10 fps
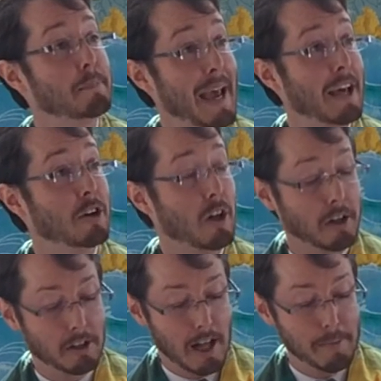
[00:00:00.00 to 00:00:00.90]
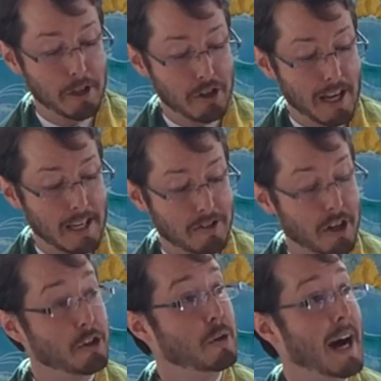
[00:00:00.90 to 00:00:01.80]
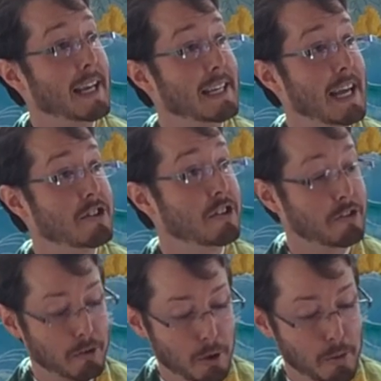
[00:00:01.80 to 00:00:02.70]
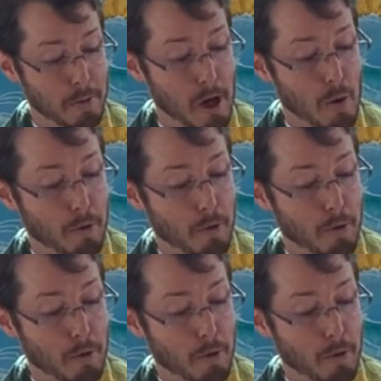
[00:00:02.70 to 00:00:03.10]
Panel on Climate Change, a United Nations group,